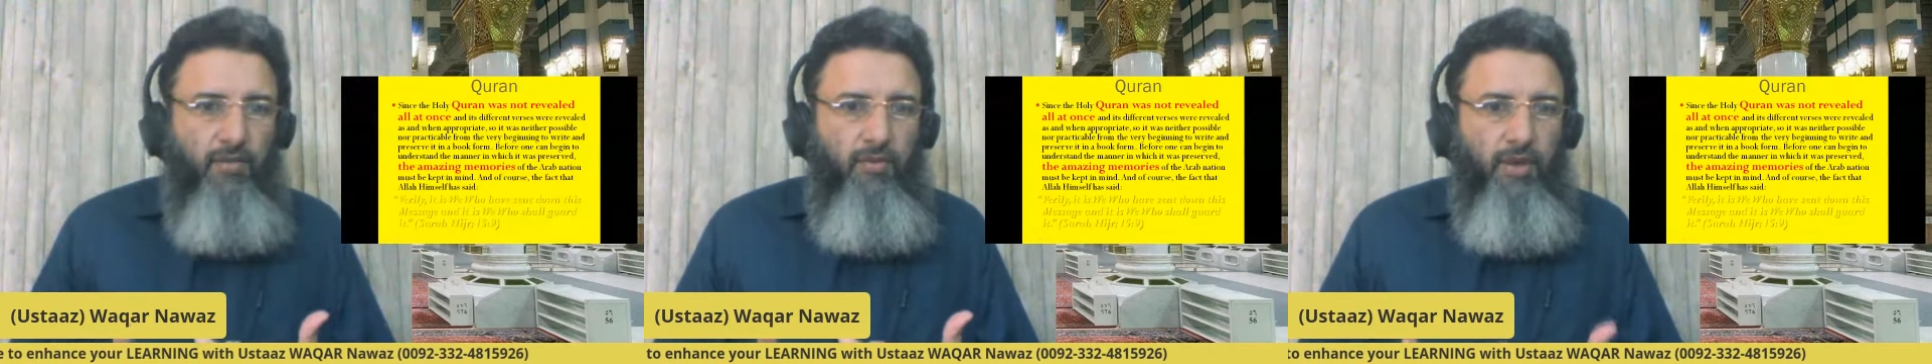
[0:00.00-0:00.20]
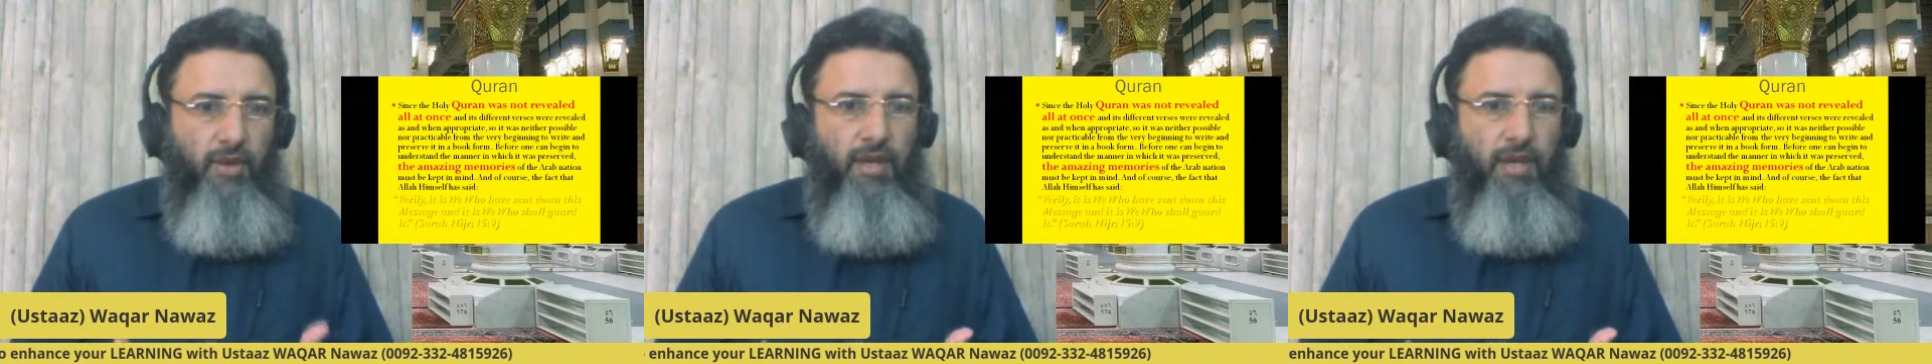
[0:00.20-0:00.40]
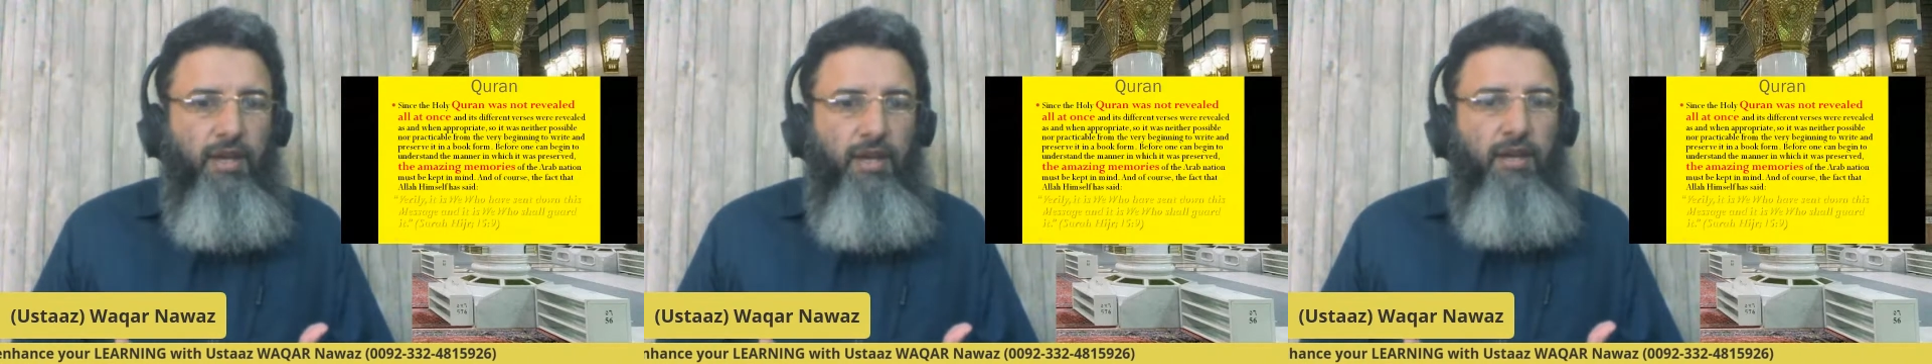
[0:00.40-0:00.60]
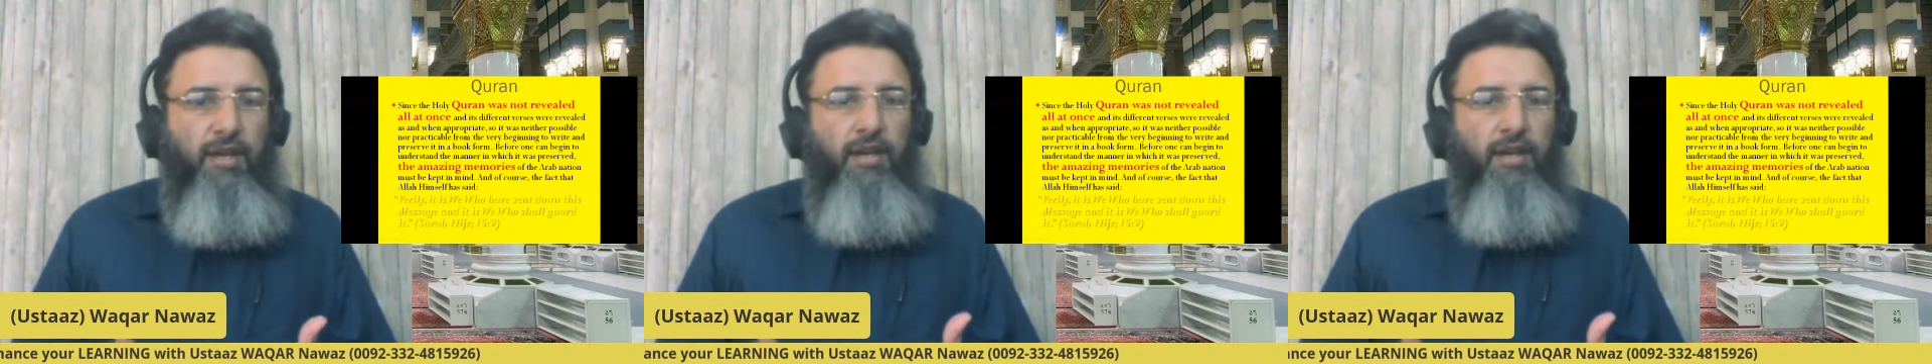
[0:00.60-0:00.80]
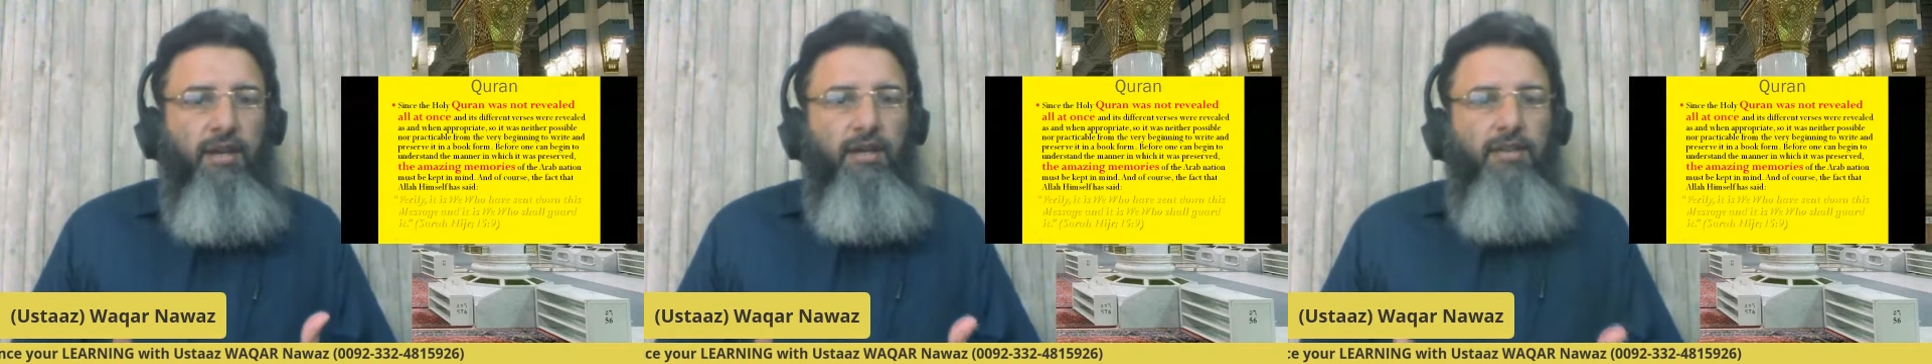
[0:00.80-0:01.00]
where
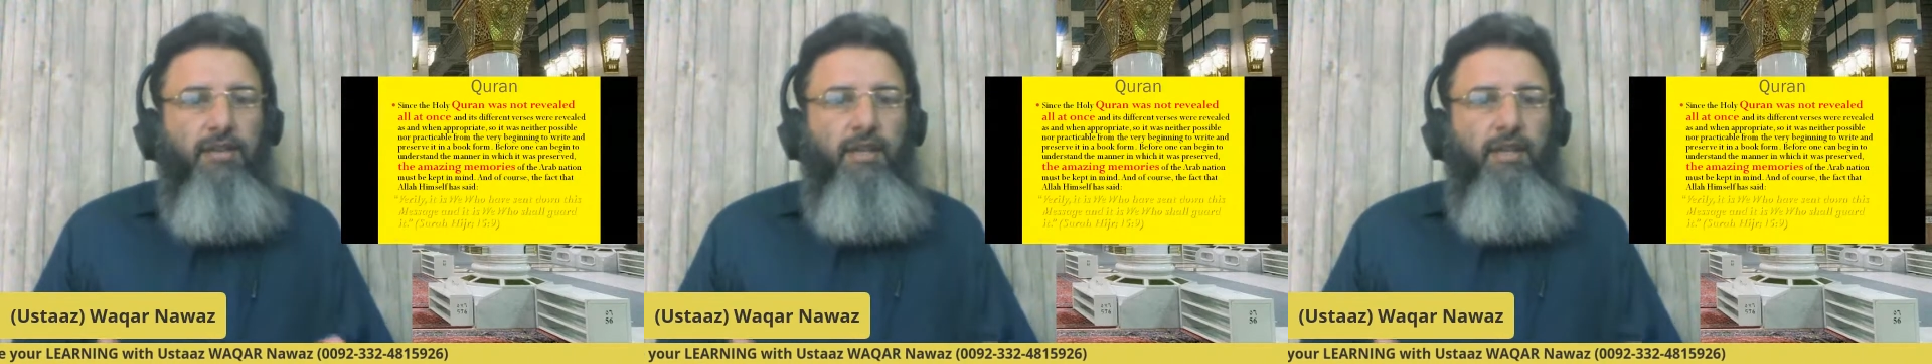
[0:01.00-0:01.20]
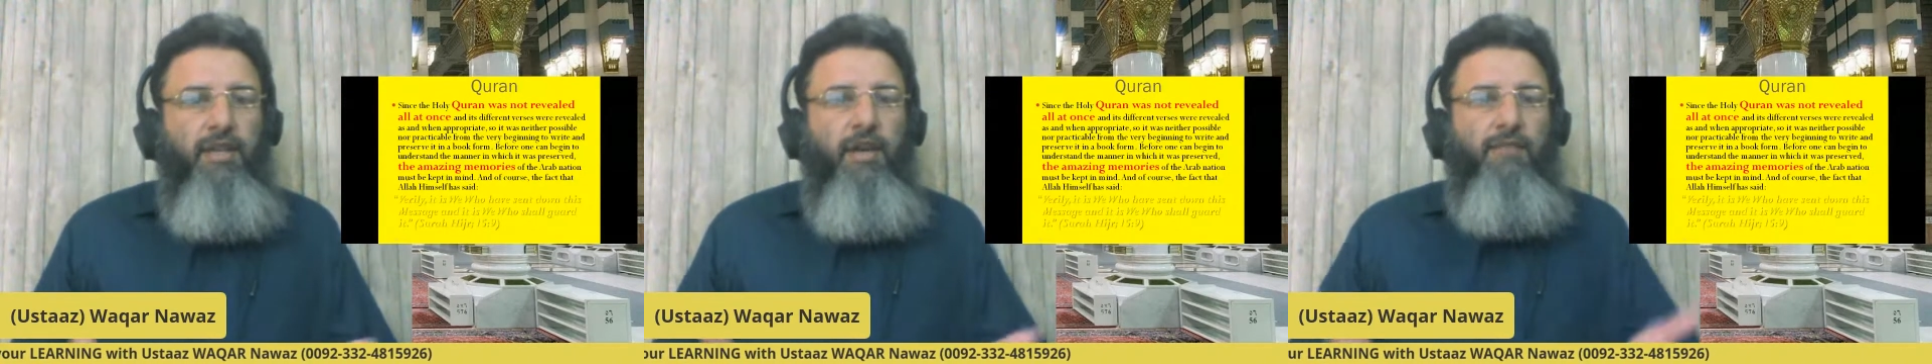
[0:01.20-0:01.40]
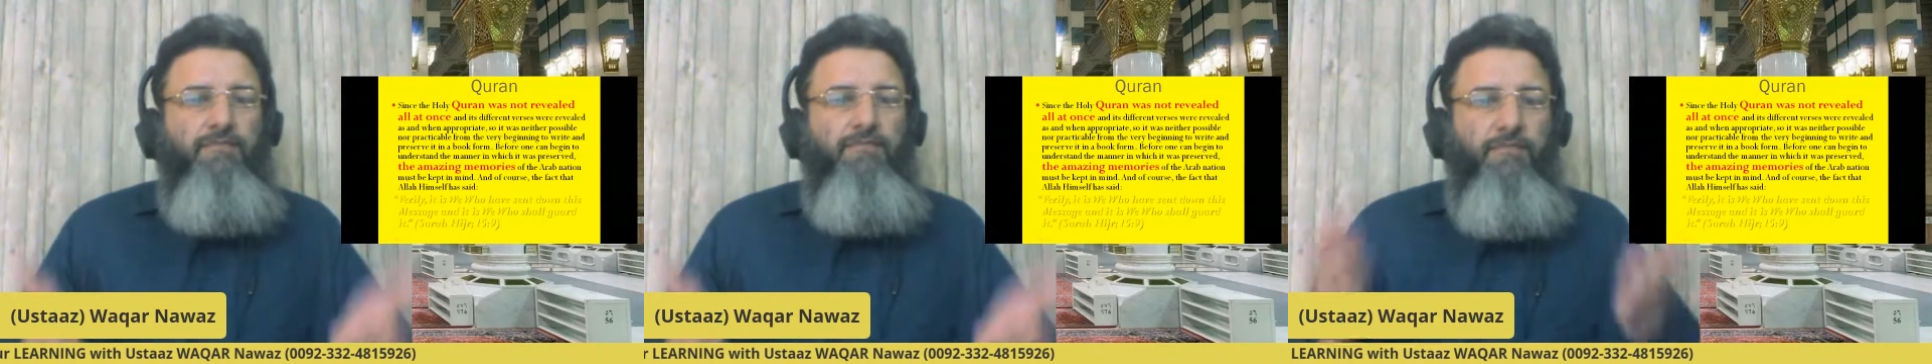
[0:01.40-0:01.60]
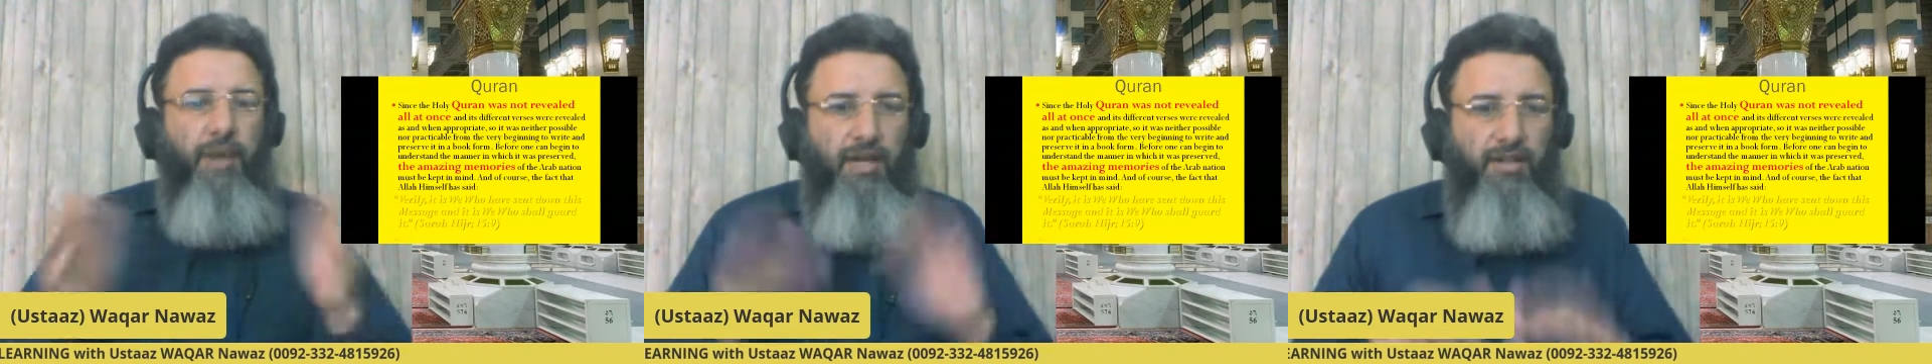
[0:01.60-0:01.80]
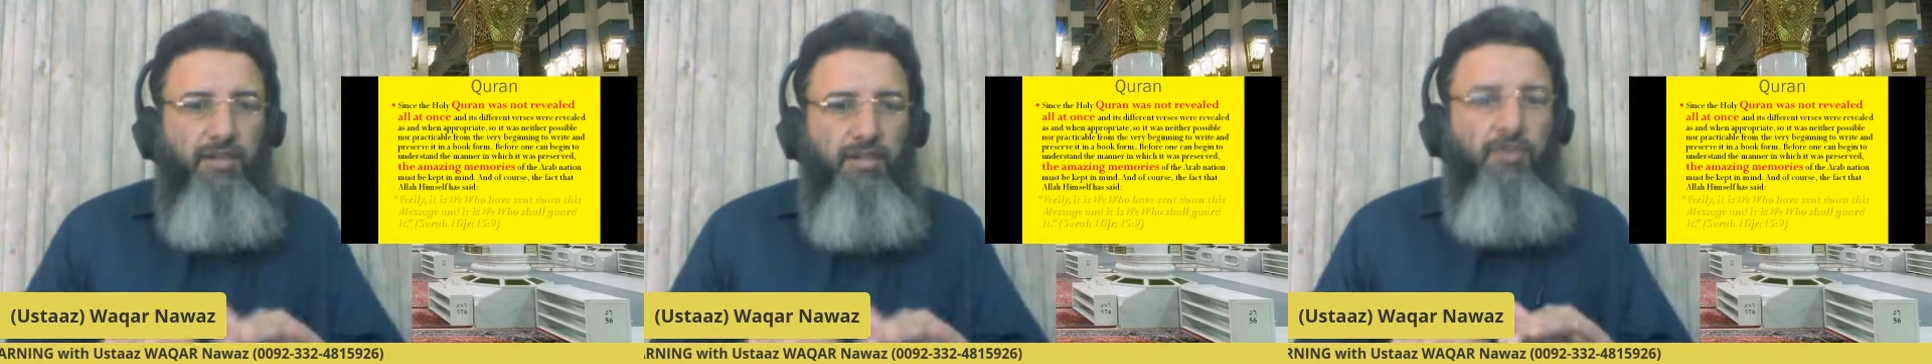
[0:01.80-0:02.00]
the
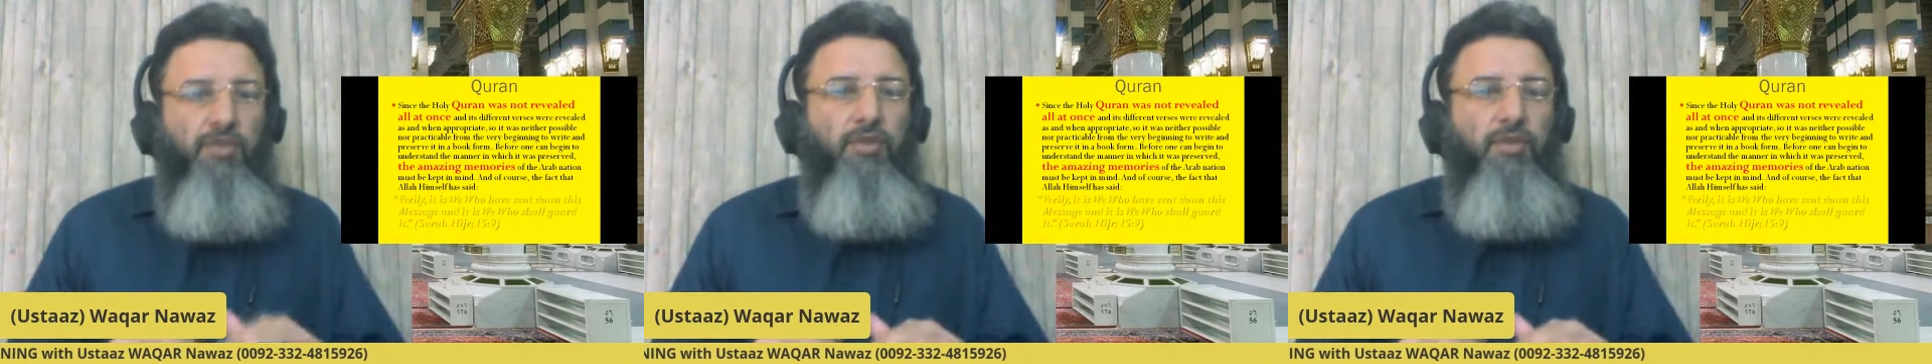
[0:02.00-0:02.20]
abundance